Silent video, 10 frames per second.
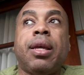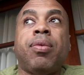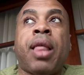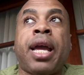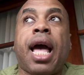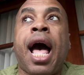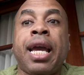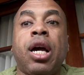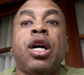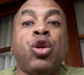like
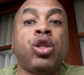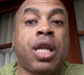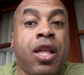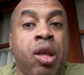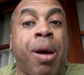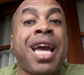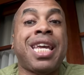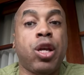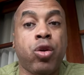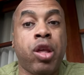I understand them, I
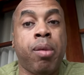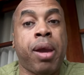hear them,